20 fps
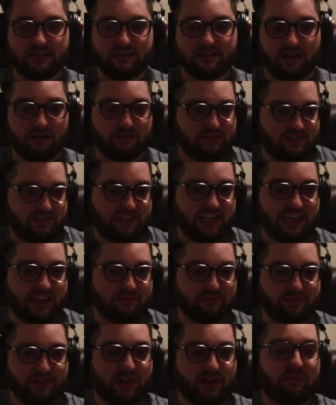
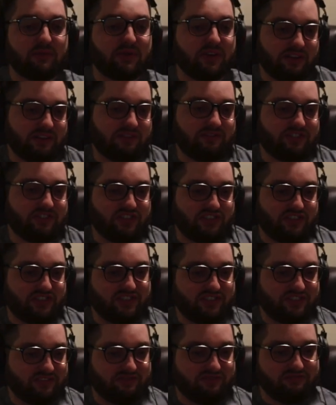I'm not
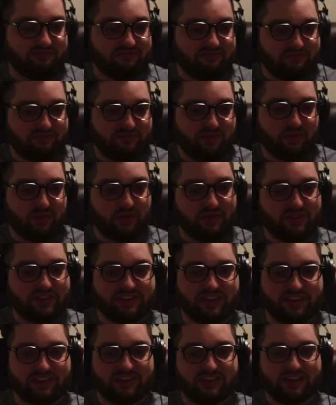just throwing
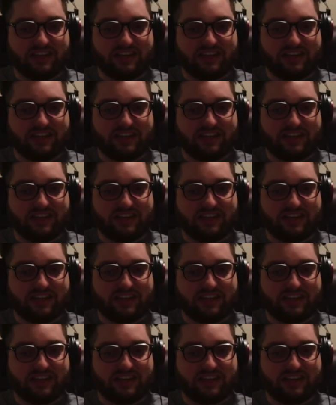this out there.